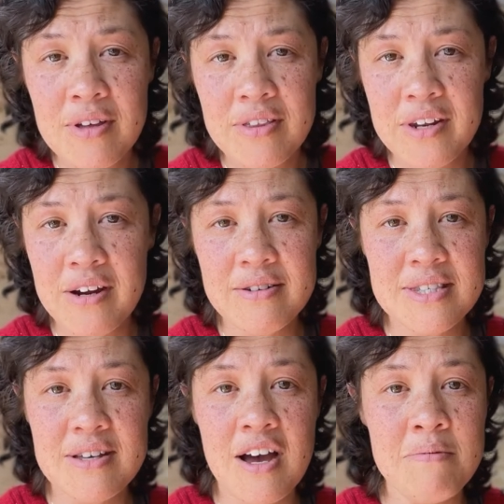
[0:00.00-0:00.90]
that are
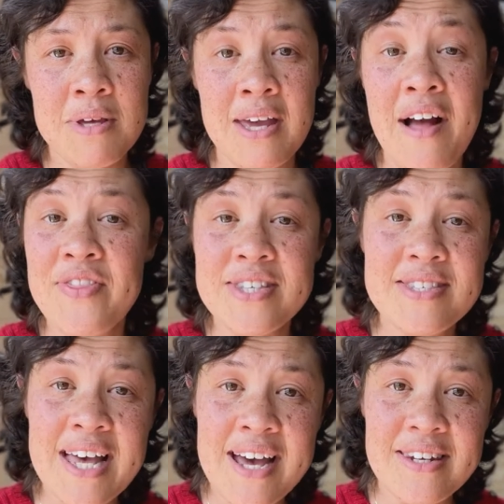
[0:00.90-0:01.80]
inside me and the
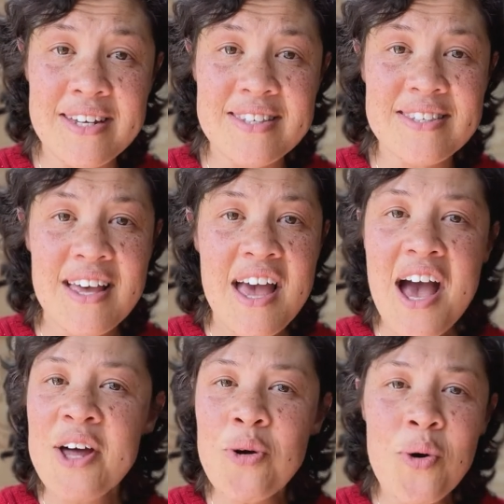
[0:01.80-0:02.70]
sadness
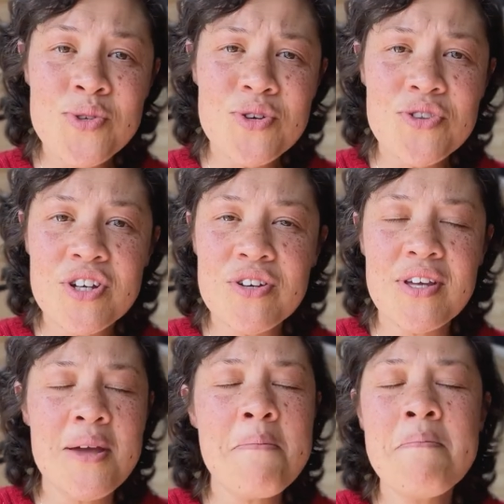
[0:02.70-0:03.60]
and also the
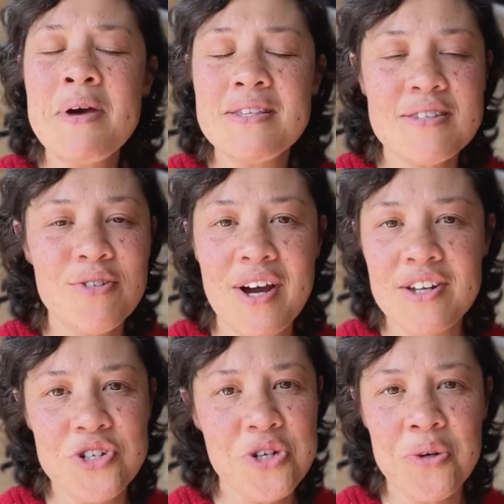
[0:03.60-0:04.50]
immense
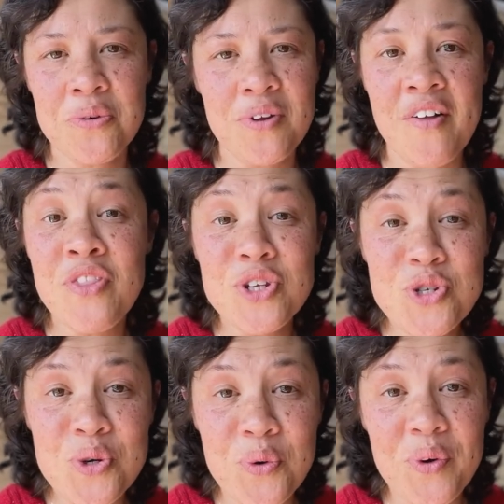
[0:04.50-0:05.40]
gratitude and the
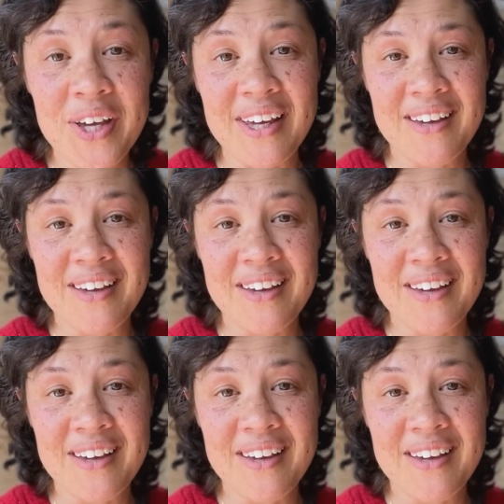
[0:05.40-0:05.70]
joy.